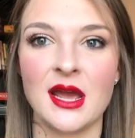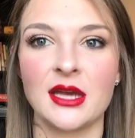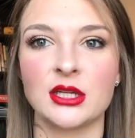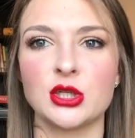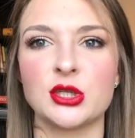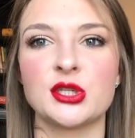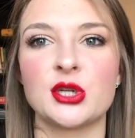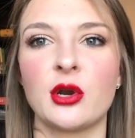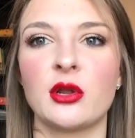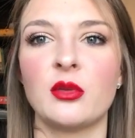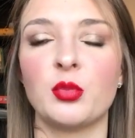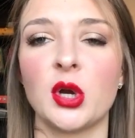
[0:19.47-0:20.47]
I actually
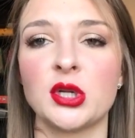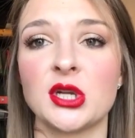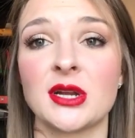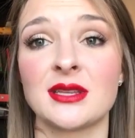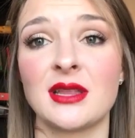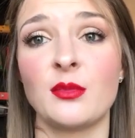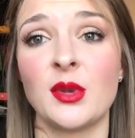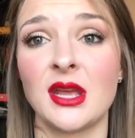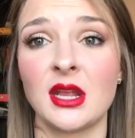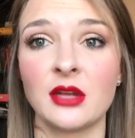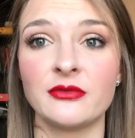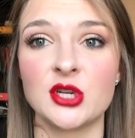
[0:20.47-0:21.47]
started the project at the
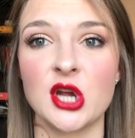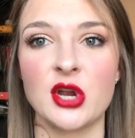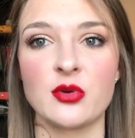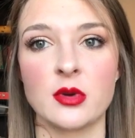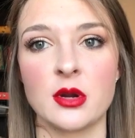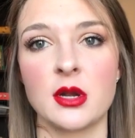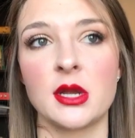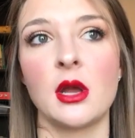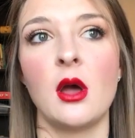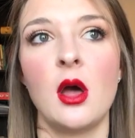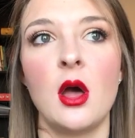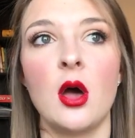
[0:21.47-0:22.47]
beginning of January